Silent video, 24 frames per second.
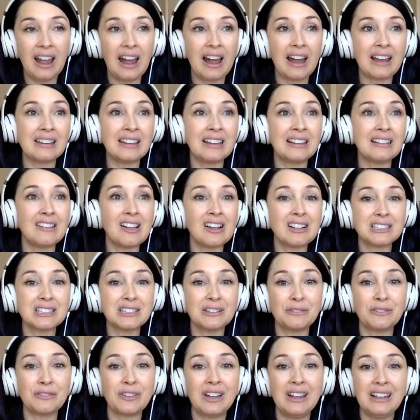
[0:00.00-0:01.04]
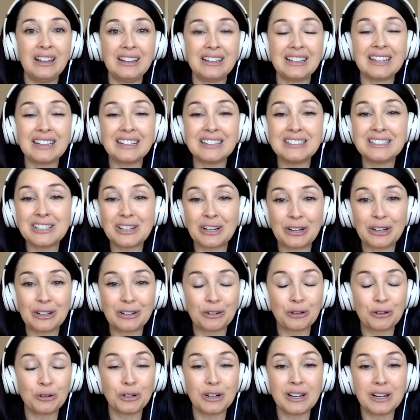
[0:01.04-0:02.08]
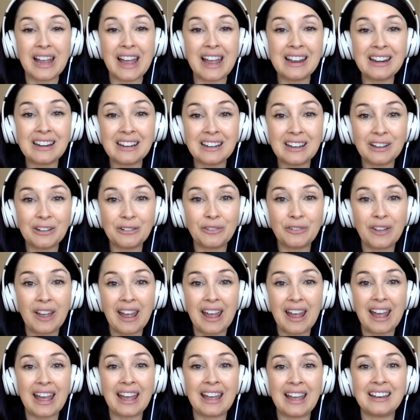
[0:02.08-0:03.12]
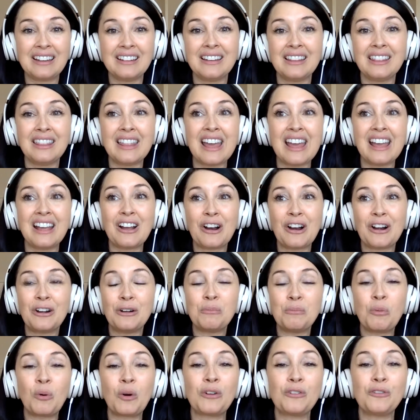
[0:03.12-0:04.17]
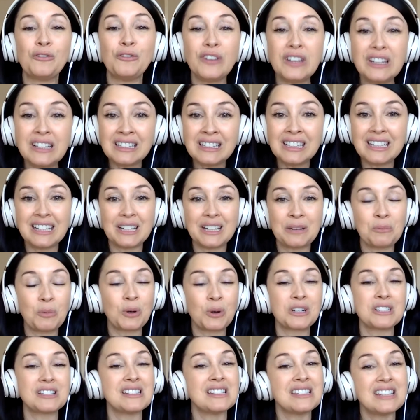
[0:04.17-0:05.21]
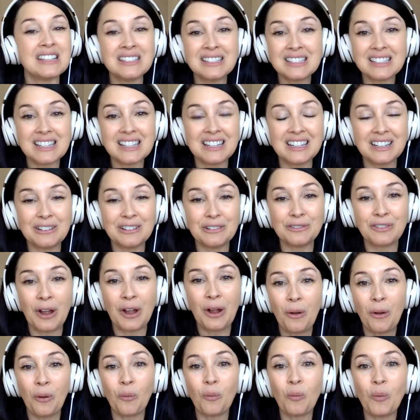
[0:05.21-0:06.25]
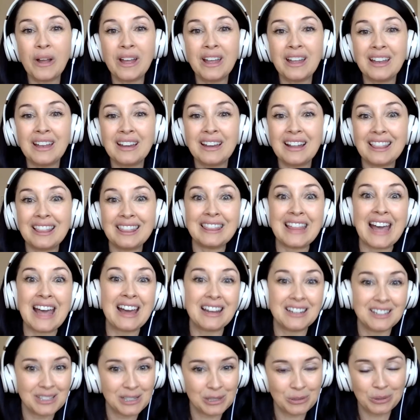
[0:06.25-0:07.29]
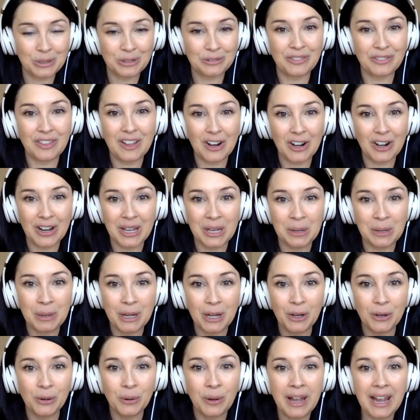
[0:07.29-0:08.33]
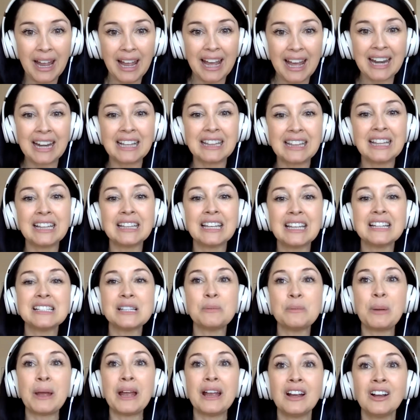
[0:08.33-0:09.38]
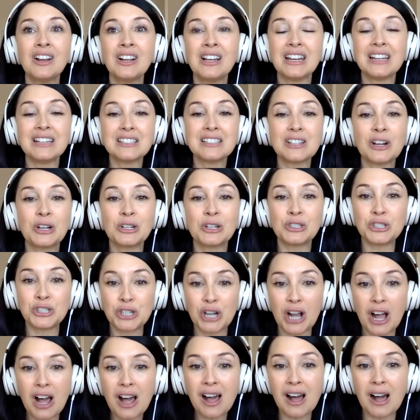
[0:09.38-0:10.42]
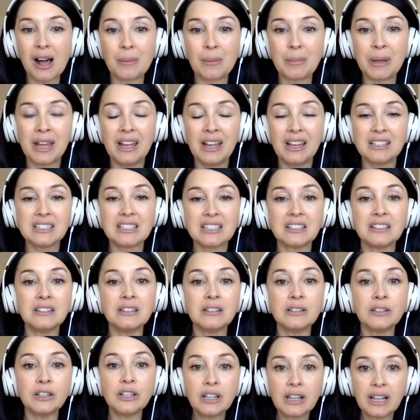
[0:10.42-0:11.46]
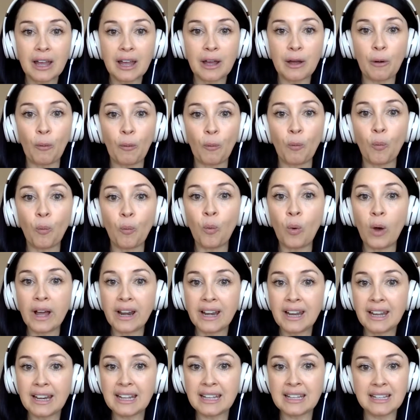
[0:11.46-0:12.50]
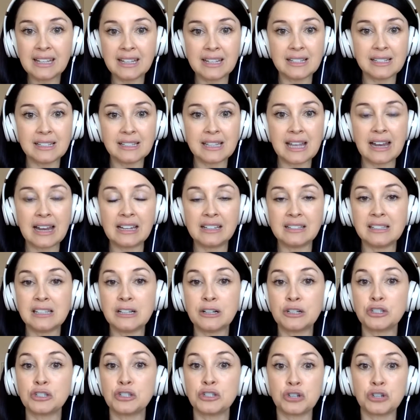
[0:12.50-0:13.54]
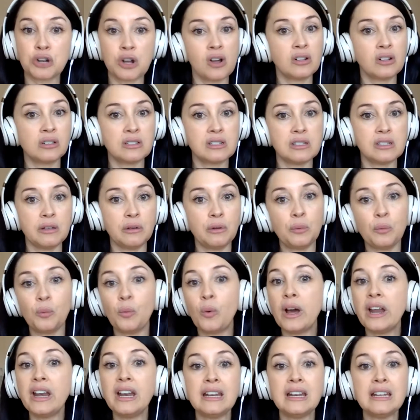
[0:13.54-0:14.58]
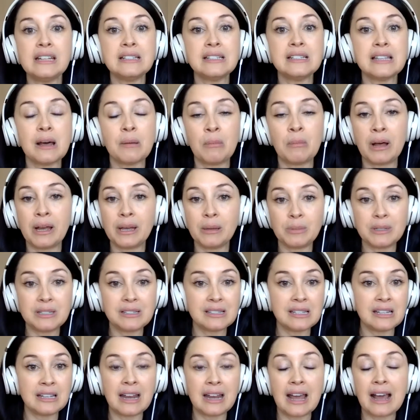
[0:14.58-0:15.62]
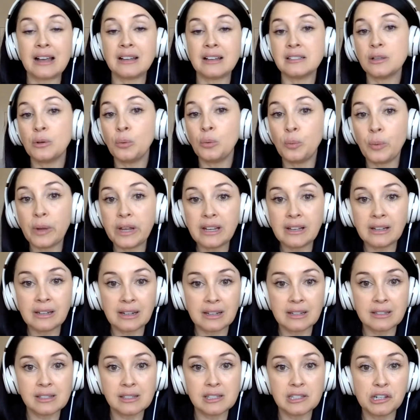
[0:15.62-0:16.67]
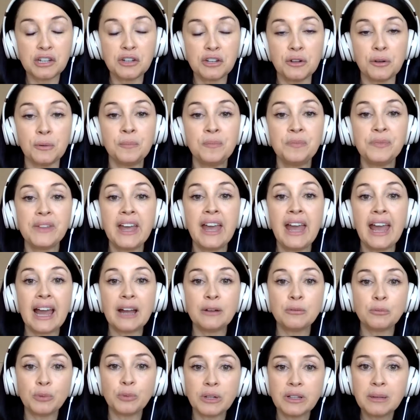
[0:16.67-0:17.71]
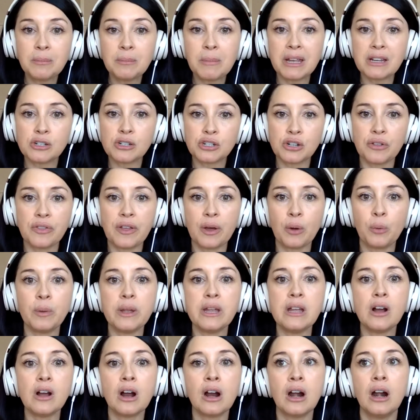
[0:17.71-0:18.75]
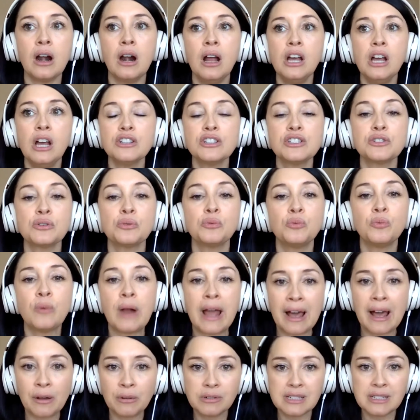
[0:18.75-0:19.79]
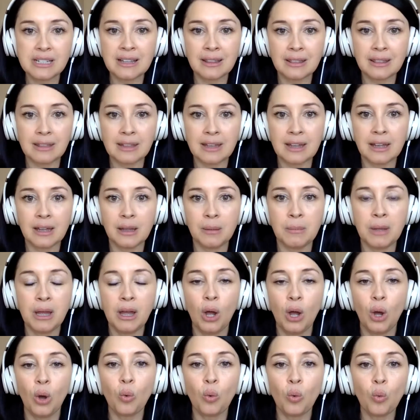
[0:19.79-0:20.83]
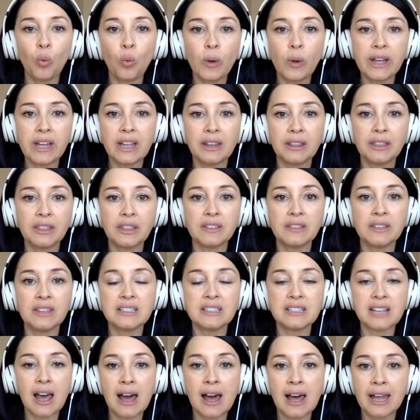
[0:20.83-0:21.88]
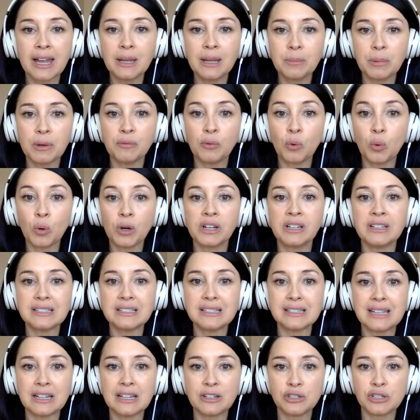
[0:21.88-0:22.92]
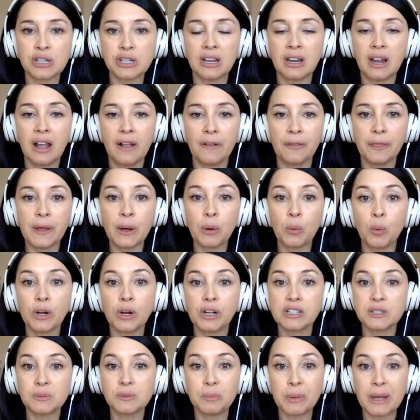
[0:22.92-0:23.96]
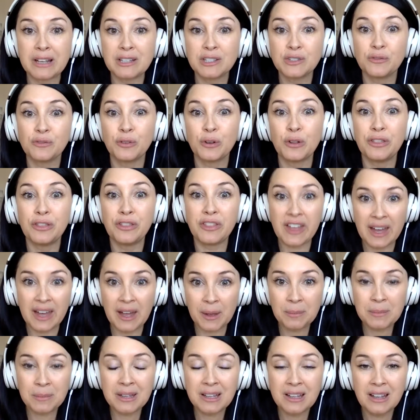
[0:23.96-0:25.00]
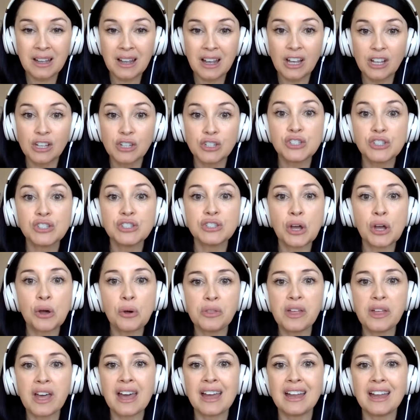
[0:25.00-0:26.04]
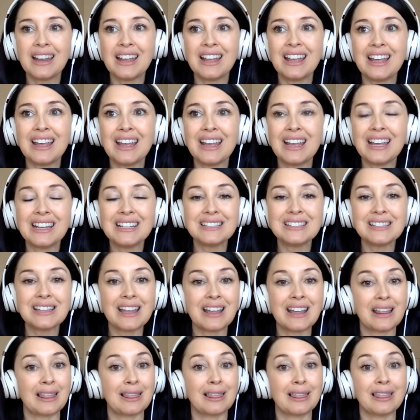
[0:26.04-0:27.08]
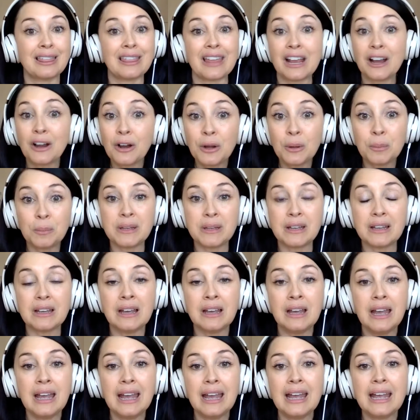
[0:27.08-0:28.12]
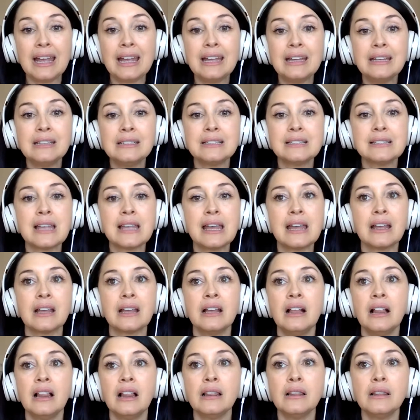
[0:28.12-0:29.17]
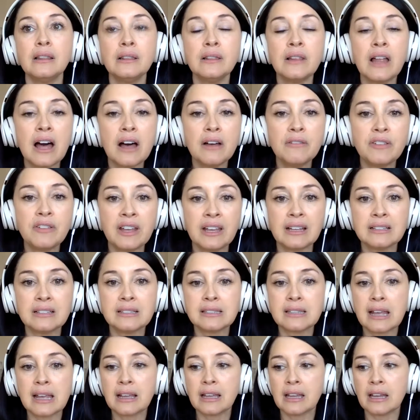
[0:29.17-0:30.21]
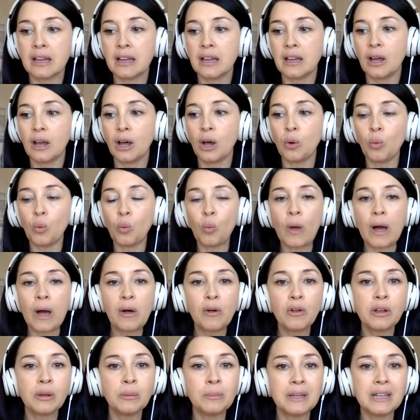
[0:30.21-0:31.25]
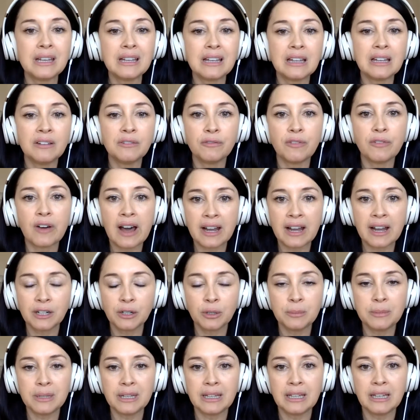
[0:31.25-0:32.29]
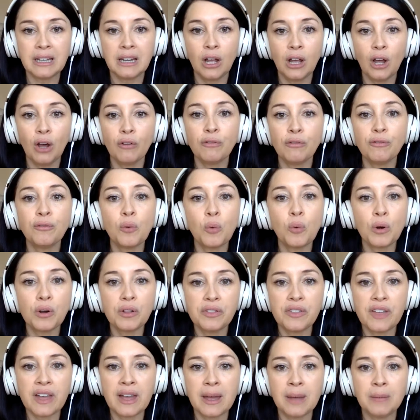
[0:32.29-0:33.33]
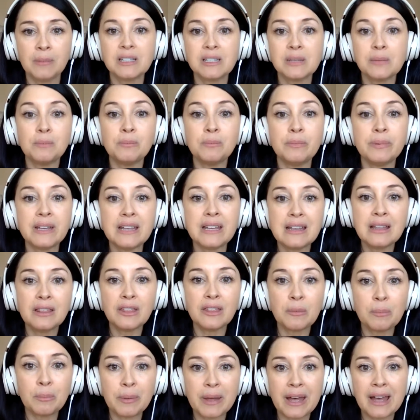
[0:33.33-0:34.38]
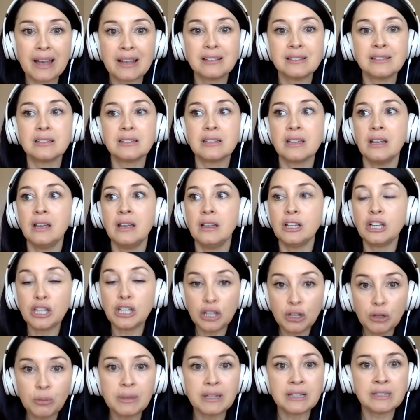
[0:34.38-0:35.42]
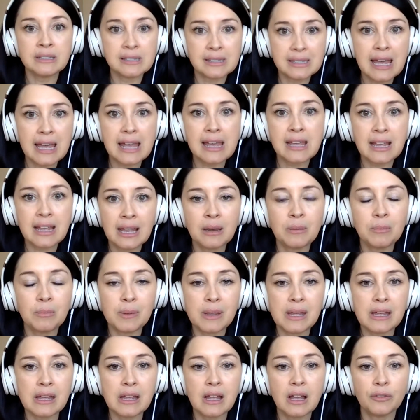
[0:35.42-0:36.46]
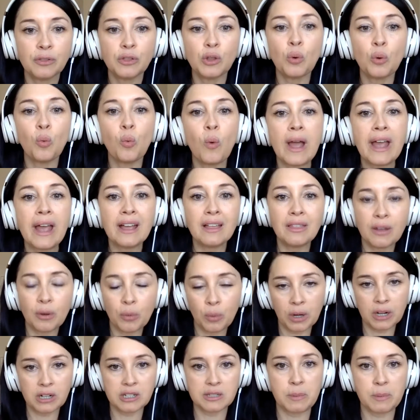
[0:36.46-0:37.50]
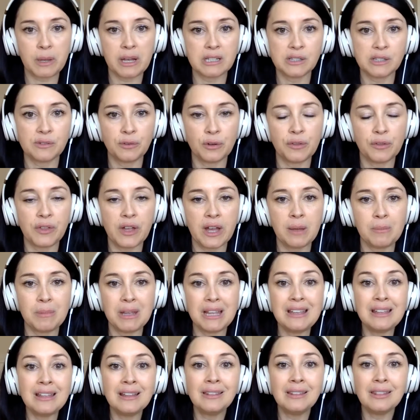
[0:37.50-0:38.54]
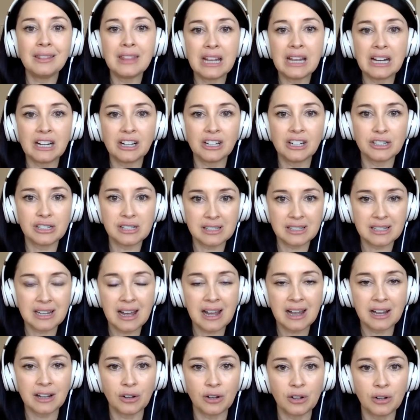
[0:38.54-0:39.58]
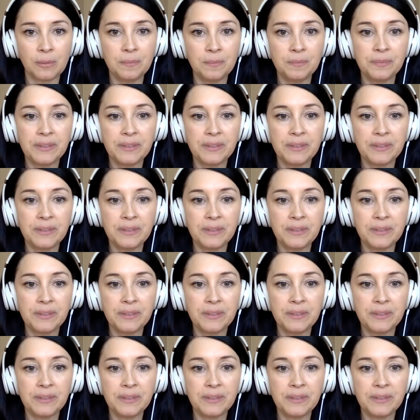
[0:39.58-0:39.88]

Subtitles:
I think lots of kids are creative and they are more feeling and more sensitive when that is sort of their MO. And I think that as a parent, it's our job to look at what it is that is their strong suit, what it is that might be seen as a weakness too, and really make sure that we are surrounding them with the type of organization that works best for them, so that it's like therapy. It's like loving. It's like a welcoming environment for them to be the best humans they can be, the way that works best for them in their style.